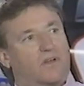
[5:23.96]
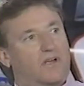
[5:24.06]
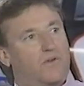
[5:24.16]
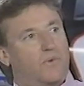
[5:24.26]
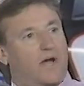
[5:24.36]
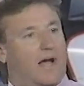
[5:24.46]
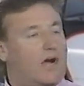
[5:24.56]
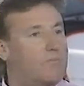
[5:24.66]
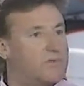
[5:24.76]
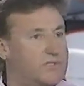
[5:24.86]
go to a
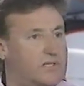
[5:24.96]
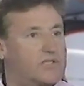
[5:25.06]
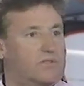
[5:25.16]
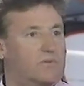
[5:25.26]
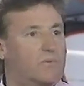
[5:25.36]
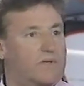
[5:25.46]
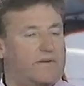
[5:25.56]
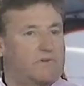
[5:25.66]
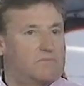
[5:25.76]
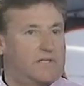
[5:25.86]
higher position or
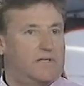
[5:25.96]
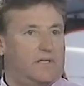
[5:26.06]
whatever, but